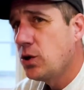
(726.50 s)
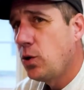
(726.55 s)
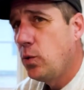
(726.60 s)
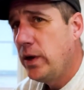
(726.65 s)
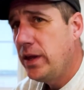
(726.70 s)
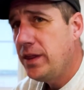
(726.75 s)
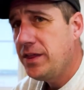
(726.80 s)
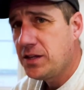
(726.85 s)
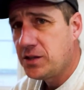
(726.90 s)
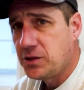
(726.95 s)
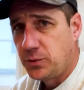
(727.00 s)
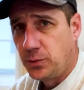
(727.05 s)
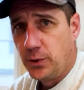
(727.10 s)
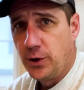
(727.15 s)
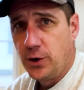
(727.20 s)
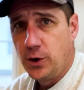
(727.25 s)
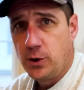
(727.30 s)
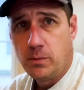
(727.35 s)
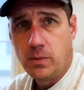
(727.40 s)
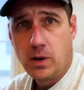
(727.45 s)
with this
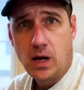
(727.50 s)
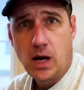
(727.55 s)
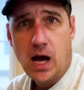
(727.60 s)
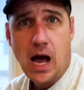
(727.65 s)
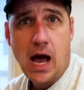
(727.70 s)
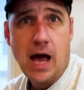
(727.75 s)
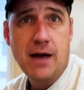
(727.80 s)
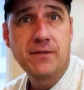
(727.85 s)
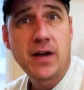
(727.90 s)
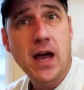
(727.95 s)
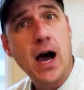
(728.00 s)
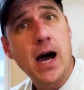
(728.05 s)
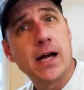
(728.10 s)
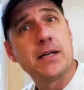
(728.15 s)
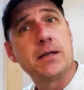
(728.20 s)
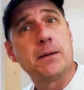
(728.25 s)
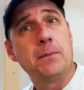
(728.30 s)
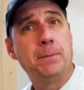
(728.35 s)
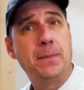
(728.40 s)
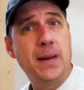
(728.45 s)
room, I've
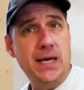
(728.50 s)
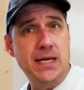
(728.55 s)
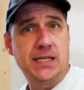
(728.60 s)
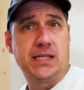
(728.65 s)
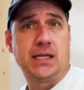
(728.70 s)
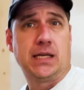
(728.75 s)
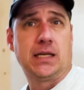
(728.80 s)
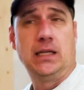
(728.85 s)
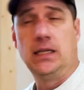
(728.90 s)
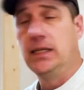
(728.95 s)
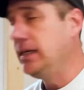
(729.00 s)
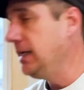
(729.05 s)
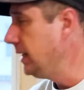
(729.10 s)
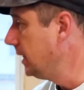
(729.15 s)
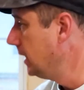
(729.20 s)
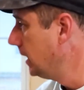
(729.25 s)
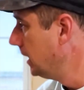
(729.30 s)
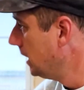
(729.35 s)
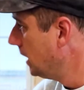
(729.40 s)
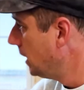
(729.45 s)
got
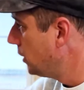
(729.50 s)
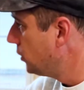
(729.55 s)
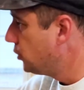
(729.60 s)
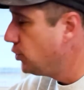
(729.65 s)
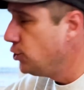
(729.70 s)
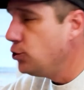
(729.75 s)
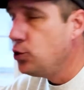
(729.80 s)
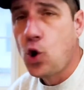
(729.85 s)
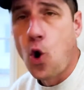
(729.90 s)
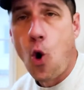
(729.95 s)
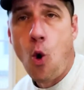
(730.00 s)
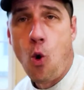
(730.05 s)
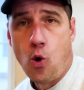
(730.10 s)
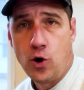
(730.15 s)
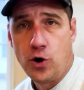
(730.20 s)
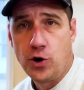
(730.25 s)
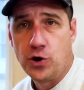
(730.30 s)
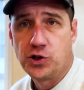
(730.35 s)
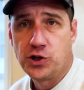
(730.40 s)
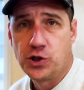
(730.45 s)
basically two
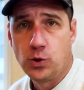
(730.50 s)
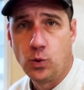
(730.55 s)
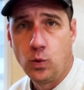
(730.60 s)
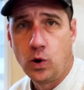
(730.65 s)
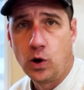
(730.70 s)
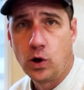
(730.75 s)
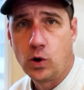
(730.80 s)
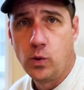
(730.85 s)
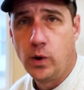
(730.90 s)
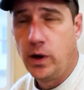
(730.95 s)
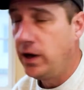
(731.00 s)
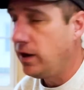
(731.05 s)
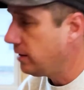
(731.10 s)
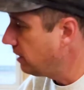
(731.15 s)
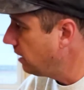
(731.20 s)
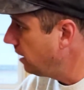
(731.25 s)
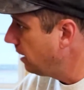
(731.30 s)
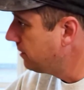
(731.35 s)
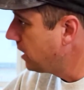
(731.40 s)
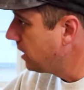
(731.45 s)
corners to work with. I've